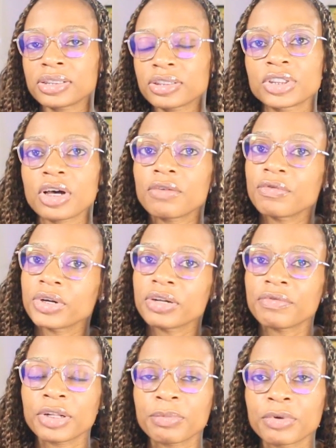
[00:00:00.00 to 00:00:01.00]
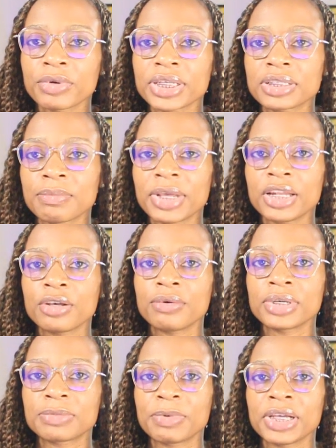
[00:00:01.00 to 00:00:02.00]
software developer resume, no
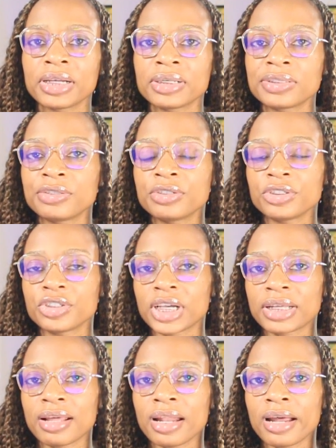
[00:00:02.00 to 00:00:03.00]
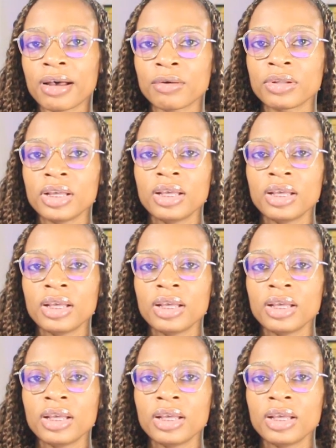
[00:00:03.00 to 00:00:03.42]
experience. You can check that out.